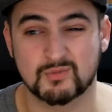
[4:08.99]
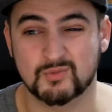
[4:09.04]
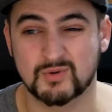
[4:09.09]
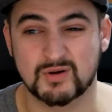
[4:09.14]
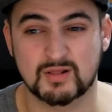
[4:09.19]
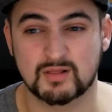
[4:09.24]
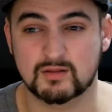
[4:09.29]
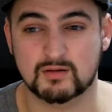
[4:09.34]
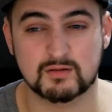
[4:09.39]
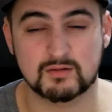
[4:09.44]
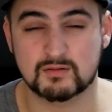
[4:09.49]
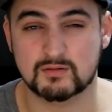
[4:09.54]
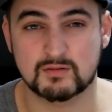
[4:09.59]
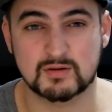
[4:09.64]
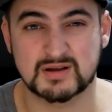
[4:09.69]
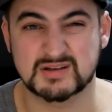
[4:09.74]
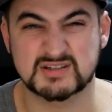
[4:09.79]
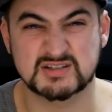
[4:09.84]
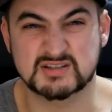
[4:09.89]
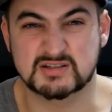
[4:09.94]
Well,
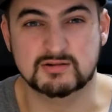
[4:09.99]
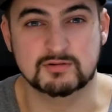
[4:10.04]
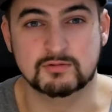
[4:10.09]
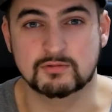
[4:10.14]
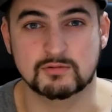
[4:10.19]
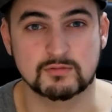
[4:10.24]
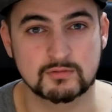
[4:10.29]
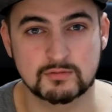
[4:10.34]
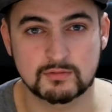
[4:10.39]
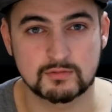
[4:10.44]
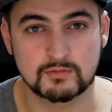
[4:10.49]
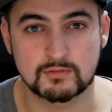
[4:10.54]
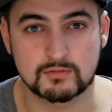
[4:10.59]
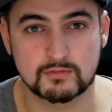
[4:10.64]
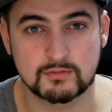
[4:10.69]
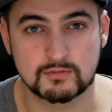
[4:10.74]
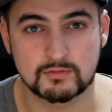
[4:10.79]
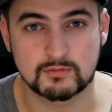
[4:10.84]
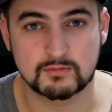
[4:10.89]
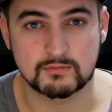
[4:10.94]
I just do.
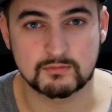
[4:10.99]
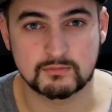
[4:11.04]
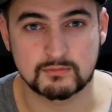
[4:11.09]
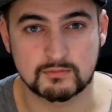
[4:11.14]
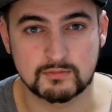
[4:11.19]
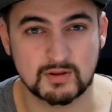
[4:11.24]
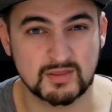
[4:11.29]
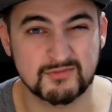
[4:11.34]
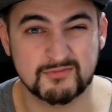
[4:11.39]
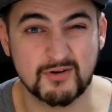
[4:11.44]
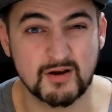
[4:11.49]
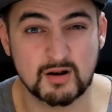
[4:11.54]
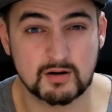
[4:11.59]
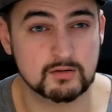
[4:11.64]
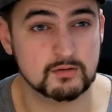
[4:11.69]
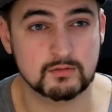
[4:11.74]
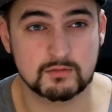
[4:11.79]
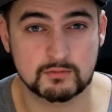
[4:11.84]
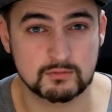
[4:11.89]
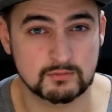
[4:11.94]
It's fun.
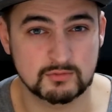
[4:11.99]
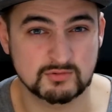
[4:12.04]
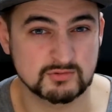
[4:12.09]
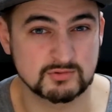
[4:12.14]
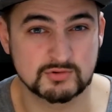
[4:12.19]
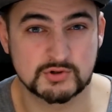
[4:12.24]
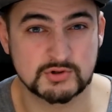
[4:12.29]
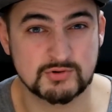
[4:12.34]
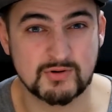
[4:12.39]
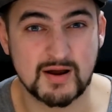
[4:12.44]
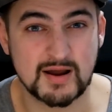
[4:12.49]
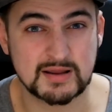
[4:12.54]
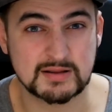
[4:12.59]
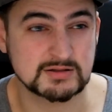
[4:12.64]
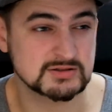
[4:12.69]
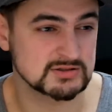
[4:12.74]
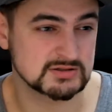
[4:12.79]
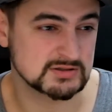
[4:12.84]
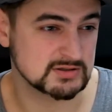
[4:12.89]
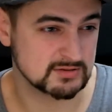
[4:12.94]
You should try it.
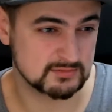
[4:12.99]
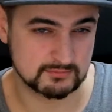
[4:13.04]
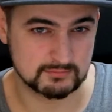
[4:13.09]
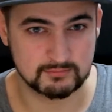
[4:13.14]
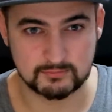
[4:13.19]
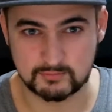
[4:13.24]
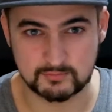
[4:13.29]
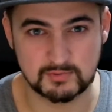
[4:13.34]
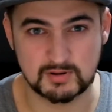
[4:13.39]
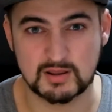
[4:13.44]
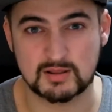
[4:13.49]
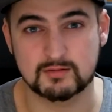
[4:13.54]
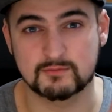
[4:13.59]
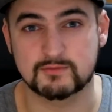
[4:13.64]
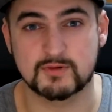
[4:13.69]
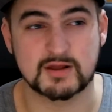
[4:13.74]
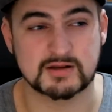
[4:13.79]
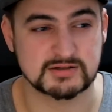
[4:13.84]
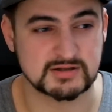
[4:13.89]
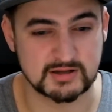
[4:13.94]
Just get a
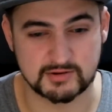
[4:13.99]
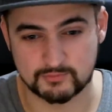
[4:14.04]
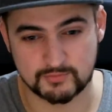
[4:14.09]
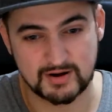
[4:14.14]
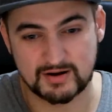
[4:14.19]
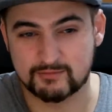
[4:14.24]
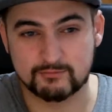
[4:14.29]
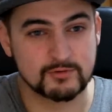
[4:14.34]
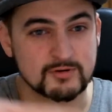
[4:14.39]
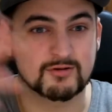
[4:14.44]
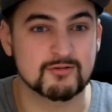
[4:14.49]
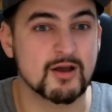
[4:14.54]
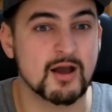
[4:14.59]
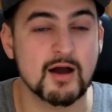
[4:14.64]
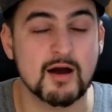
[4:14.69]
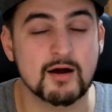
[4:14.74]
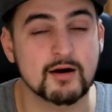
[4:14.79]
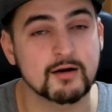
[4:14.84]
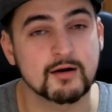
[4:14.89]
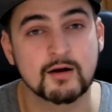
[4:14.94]
flashlight, run around the
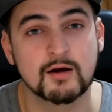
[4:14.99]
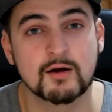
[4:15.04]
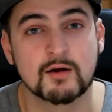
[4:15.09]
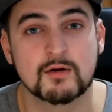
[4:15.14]
car.